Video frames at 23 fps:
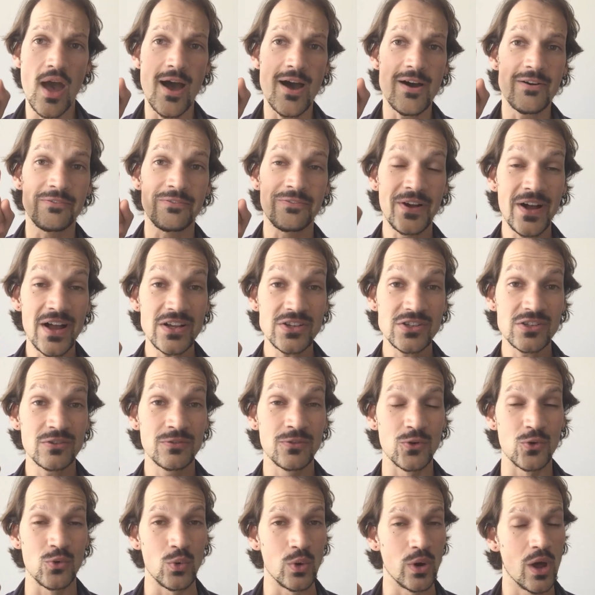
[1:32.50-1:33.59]
First of
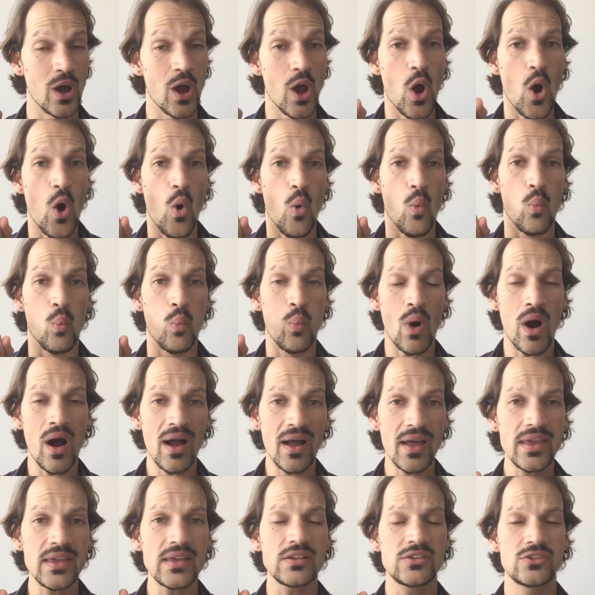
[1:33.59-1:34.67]
all,
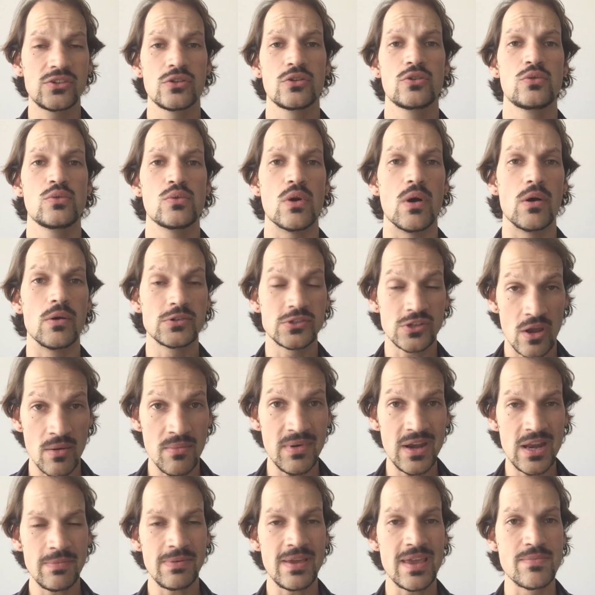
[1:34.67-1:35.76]
why do so
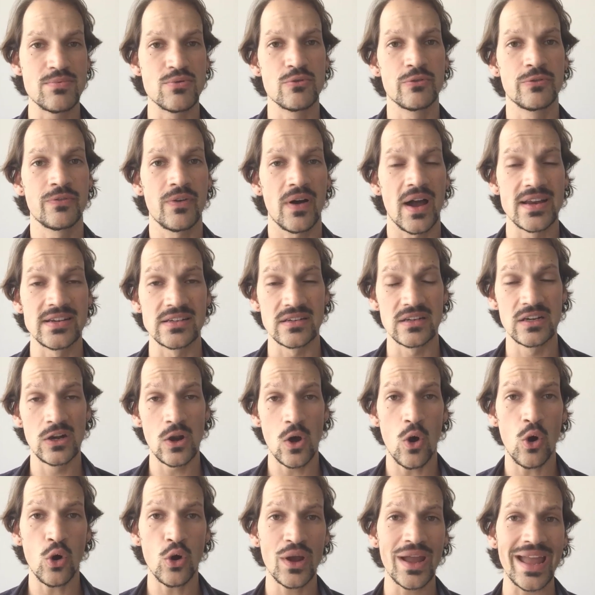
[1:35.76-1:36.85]
many people find
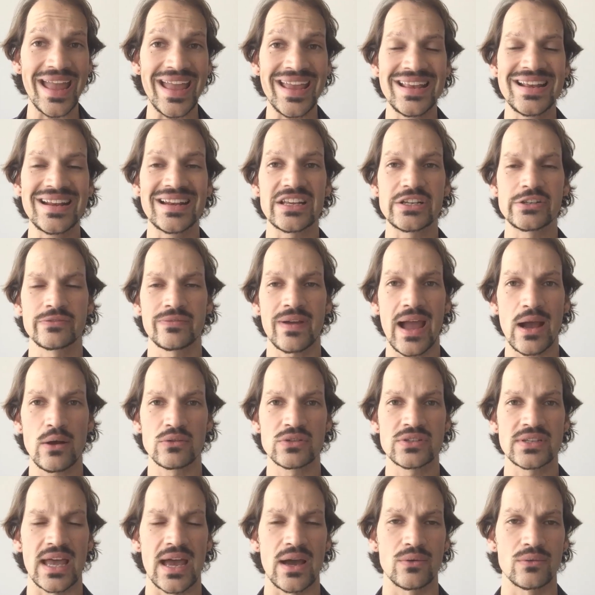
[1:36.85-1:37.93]
long English vowel
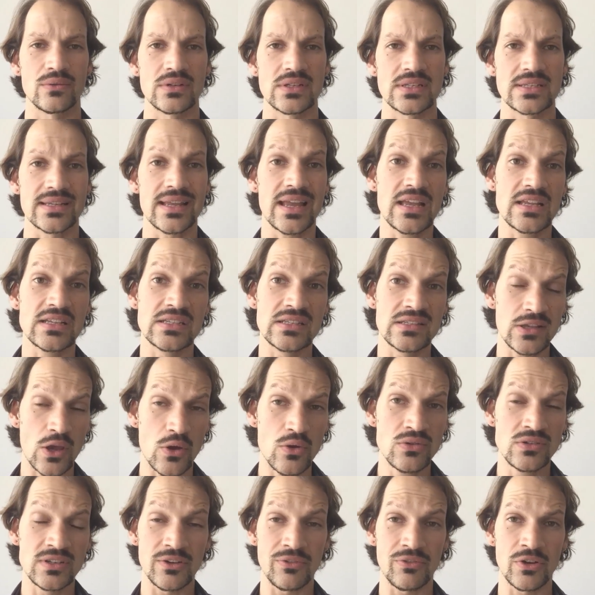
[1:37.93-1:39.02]
sounds
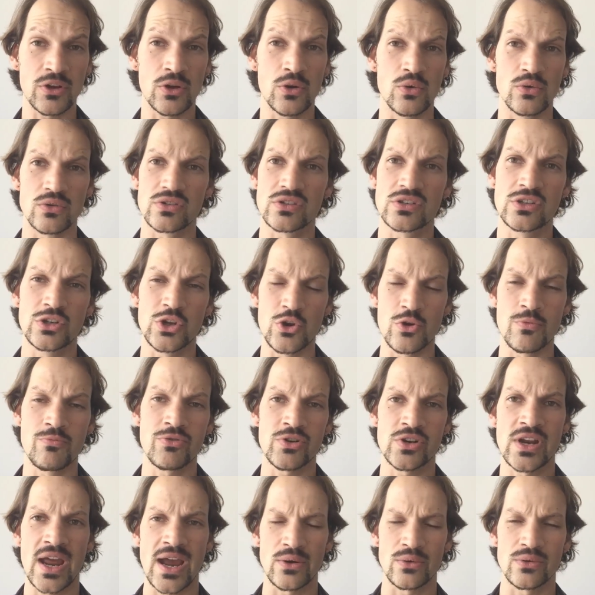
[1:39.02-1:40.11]
so difficult to
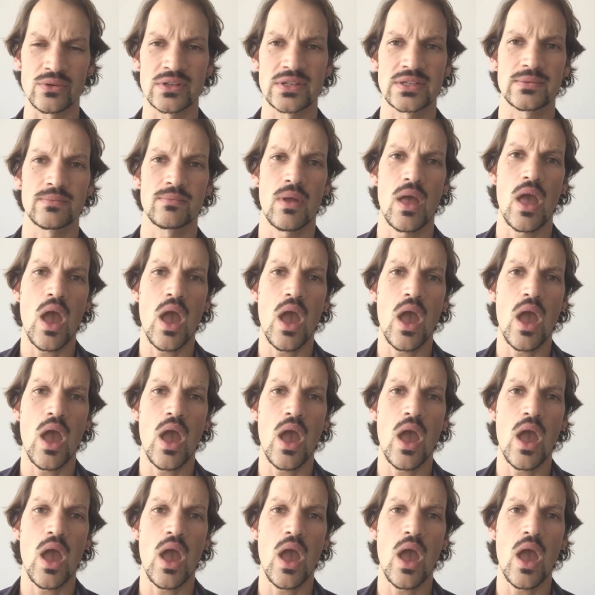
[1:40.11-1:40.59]
pronounce?